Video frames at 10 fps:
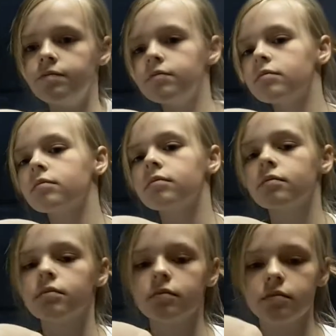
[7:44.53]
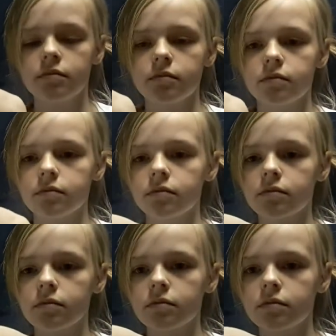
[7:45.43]

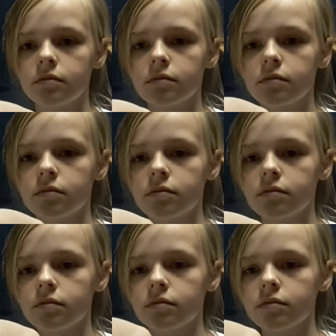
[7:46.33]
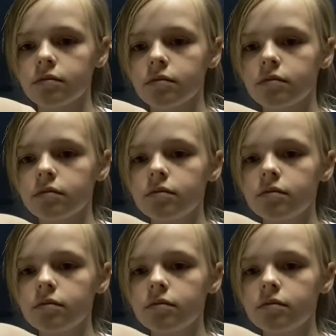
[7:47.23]
The person shown says nothing.